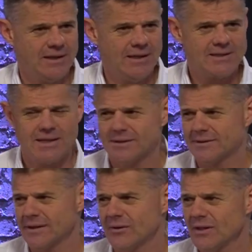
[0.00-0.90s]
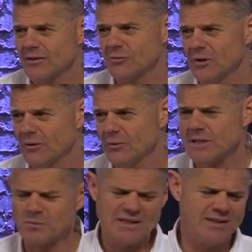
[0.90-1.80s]
It takes serious work. We
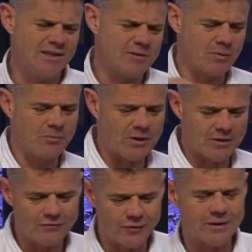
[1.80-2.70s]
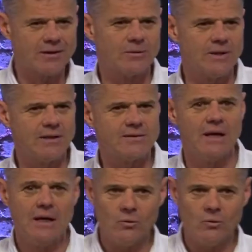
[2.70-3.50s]
spend years preparing for our careers.